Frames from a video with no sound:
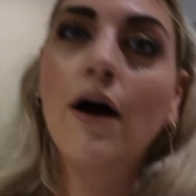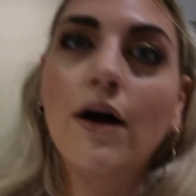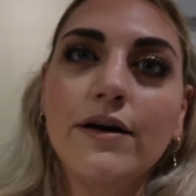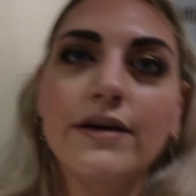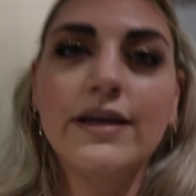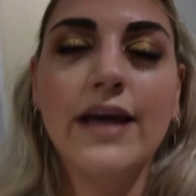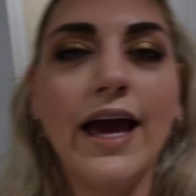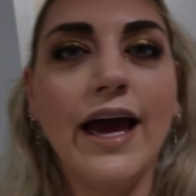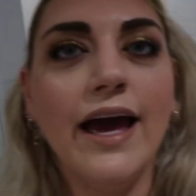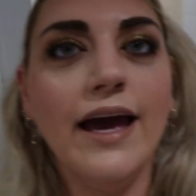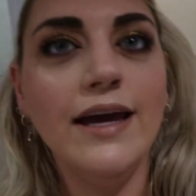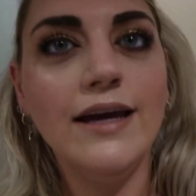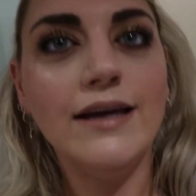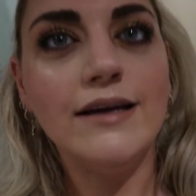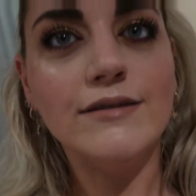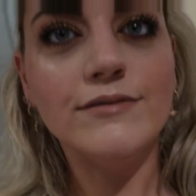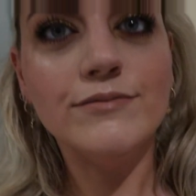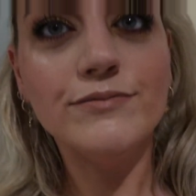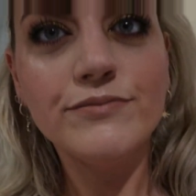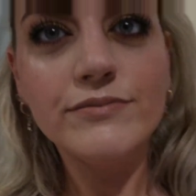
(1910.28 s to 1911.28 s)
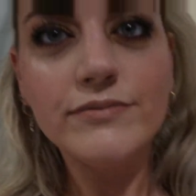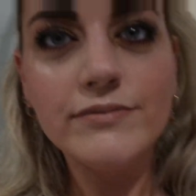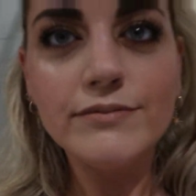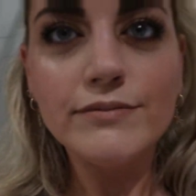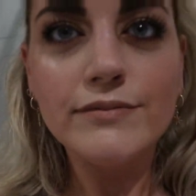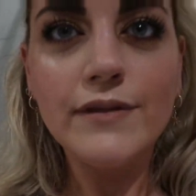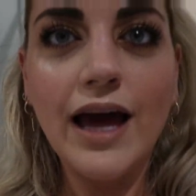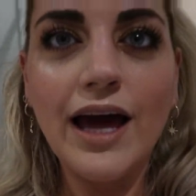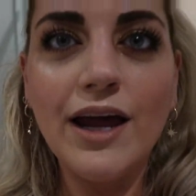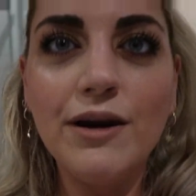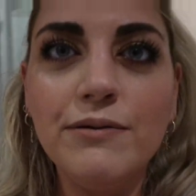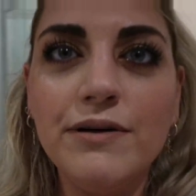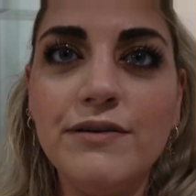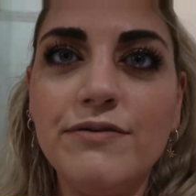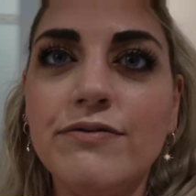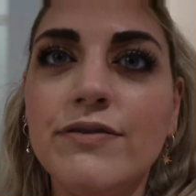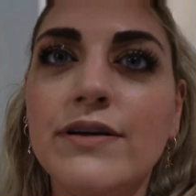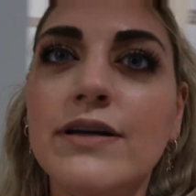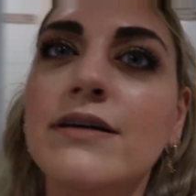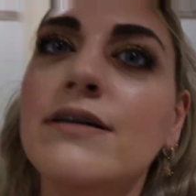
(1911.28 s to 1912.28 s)
Okay, how do we
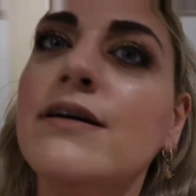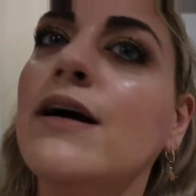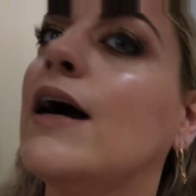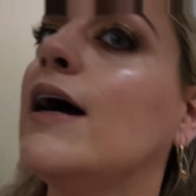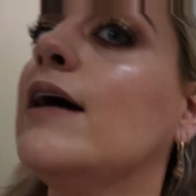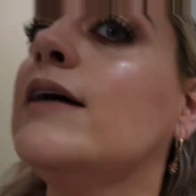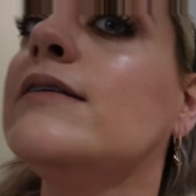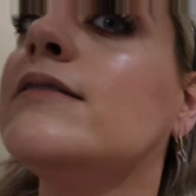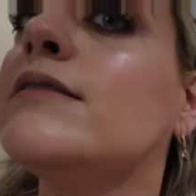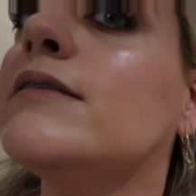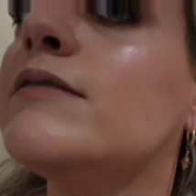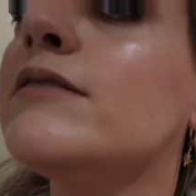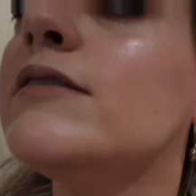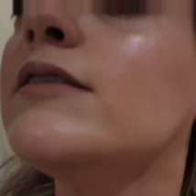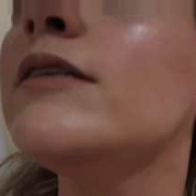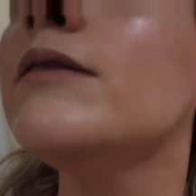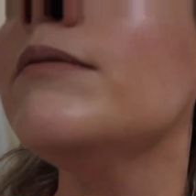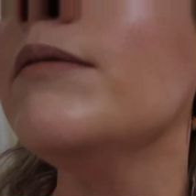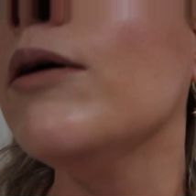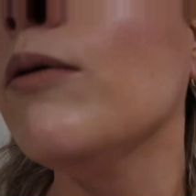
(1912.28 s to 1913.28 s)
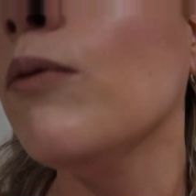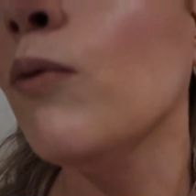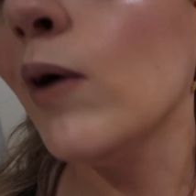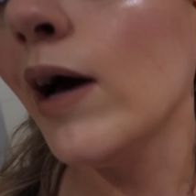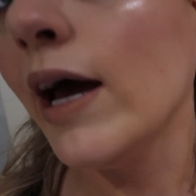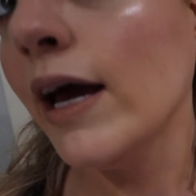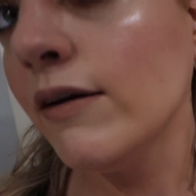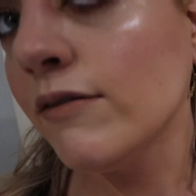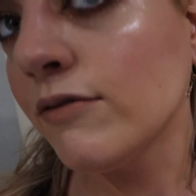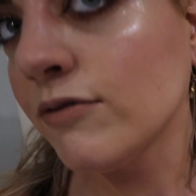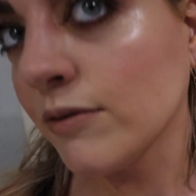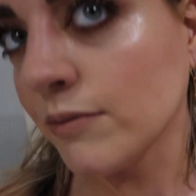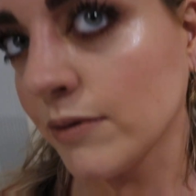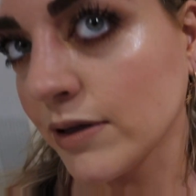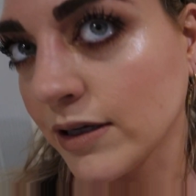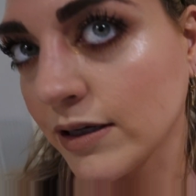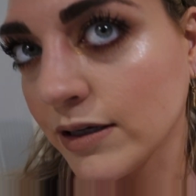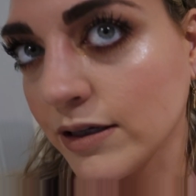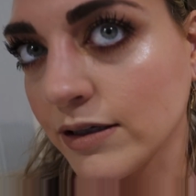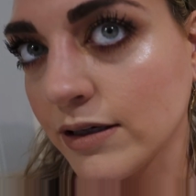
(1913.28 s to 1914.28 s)
feel, guys? Still a bit wet from
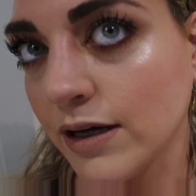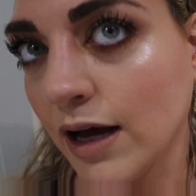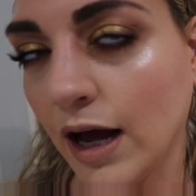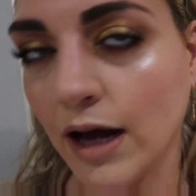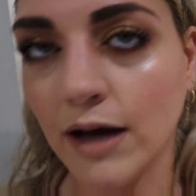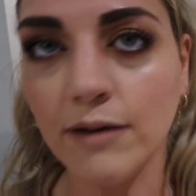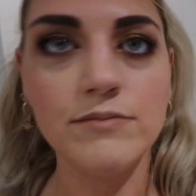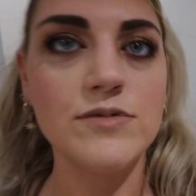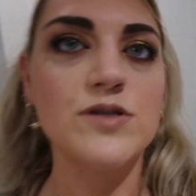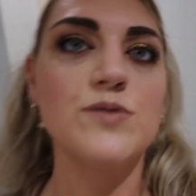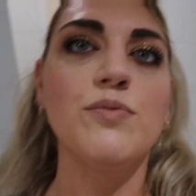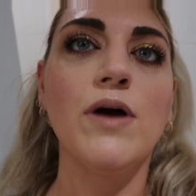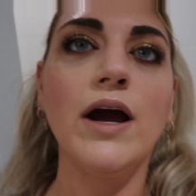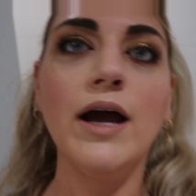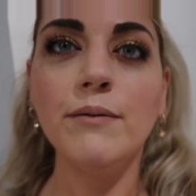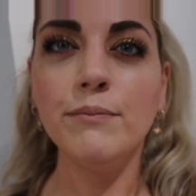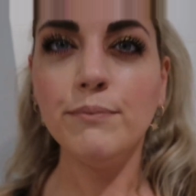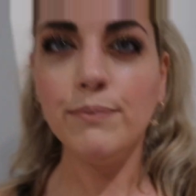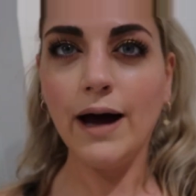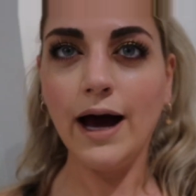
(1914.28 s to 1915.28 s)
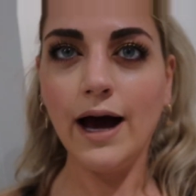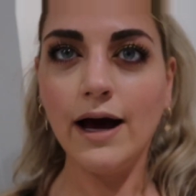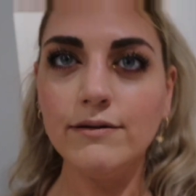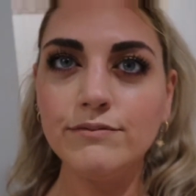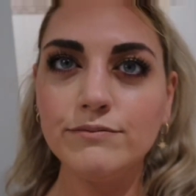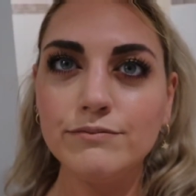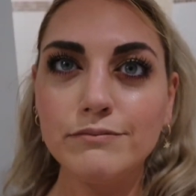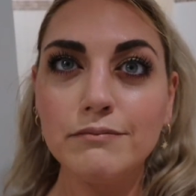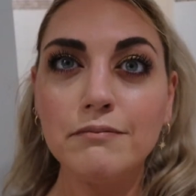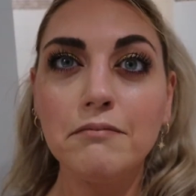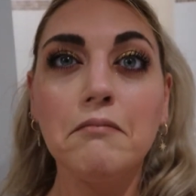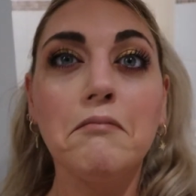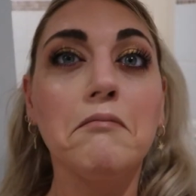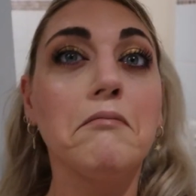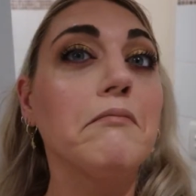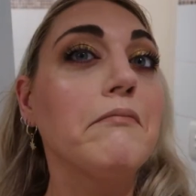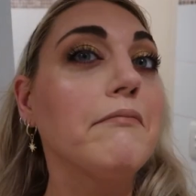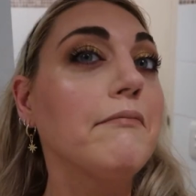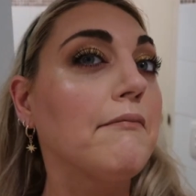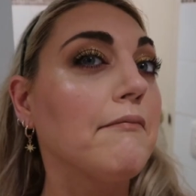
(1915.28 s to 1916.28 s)
the spray, but
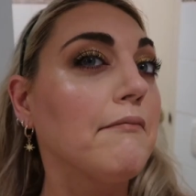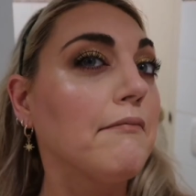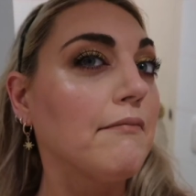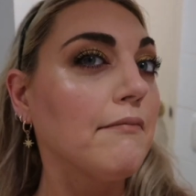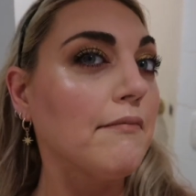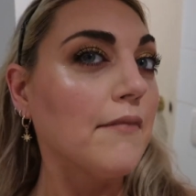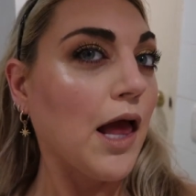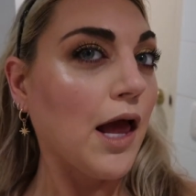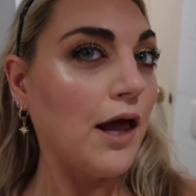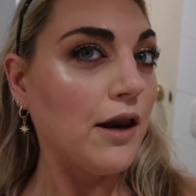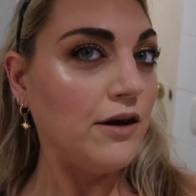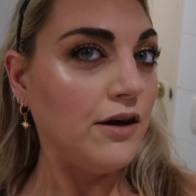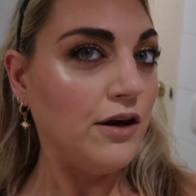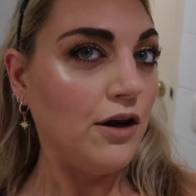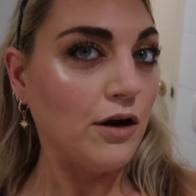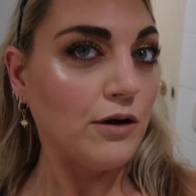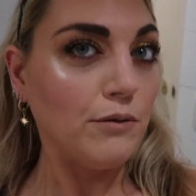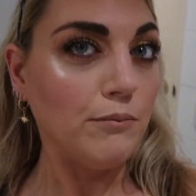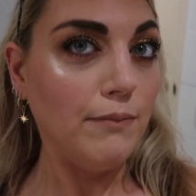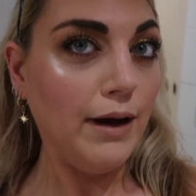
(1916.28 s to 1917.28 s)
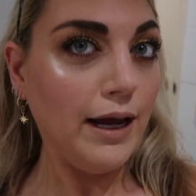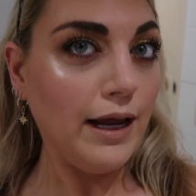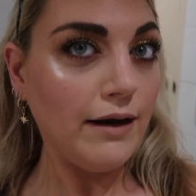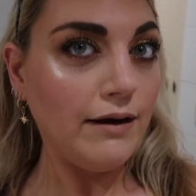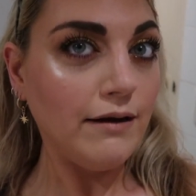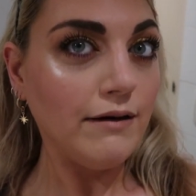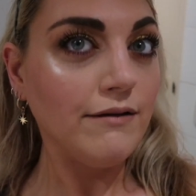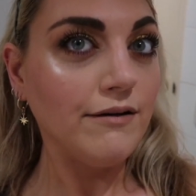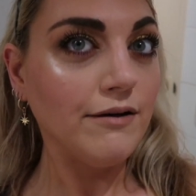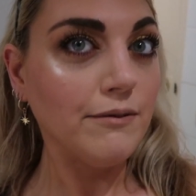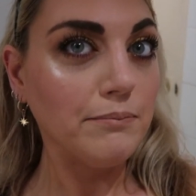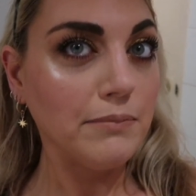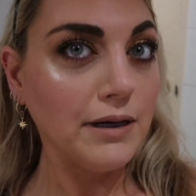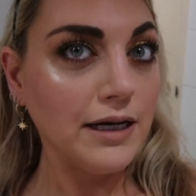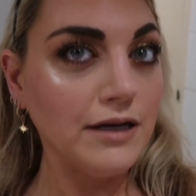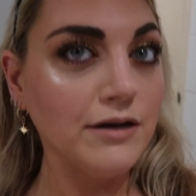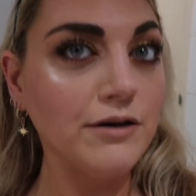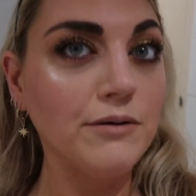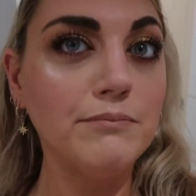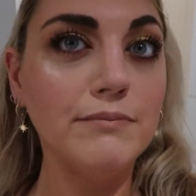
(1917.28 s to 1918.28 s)
not bad, not
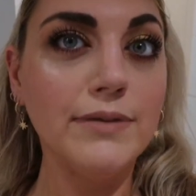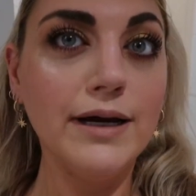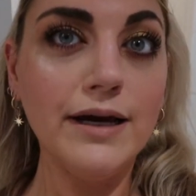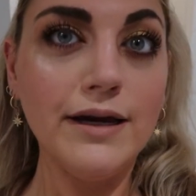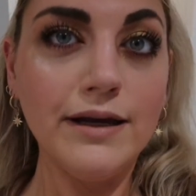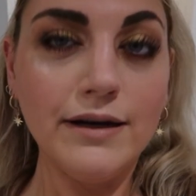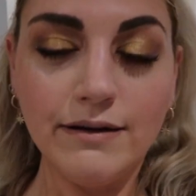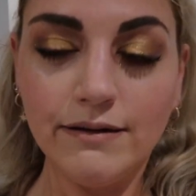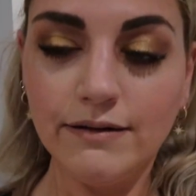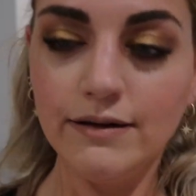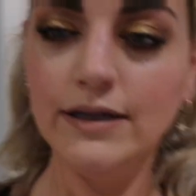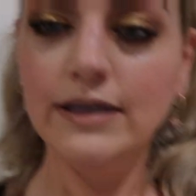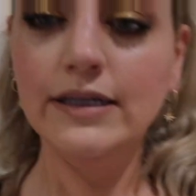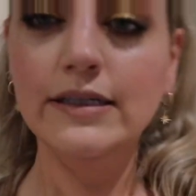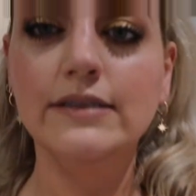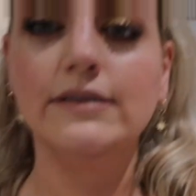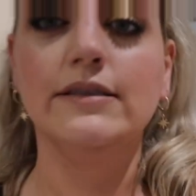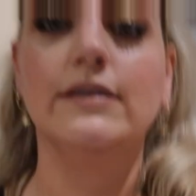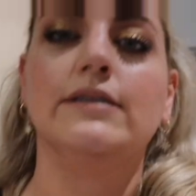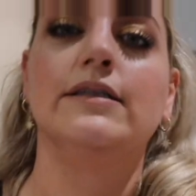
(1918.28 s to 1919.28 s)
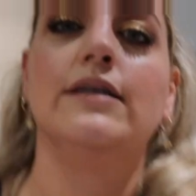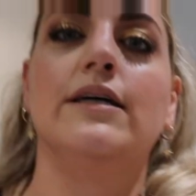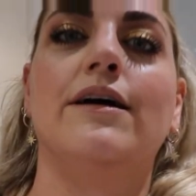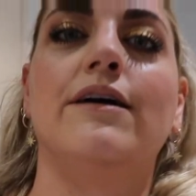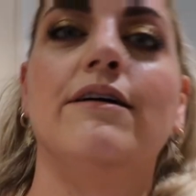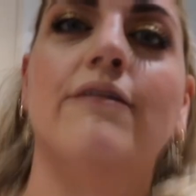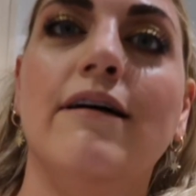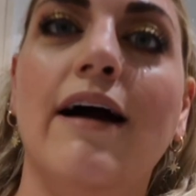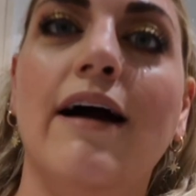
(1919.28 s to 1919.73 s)
bad, not bad. All